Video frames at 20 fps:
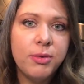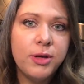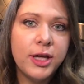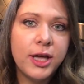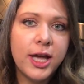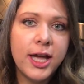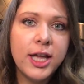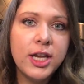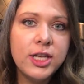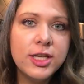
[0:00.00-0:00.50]
Put
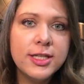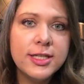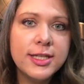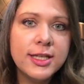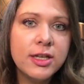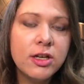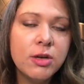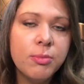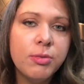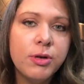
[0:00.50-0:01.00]
onions
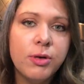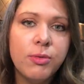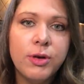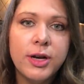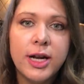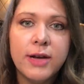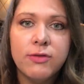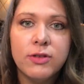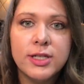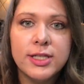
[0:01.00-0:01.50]
in them, put
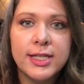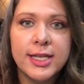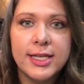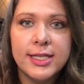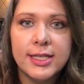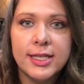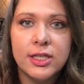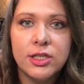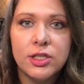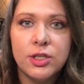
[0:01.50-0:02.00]
whatever
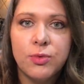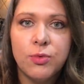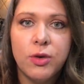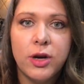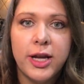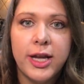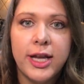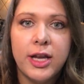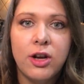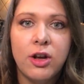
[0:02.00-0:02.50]
seasonings you
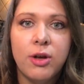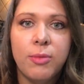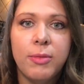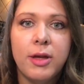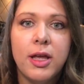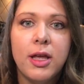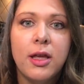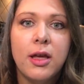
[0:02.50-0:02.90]
want in them,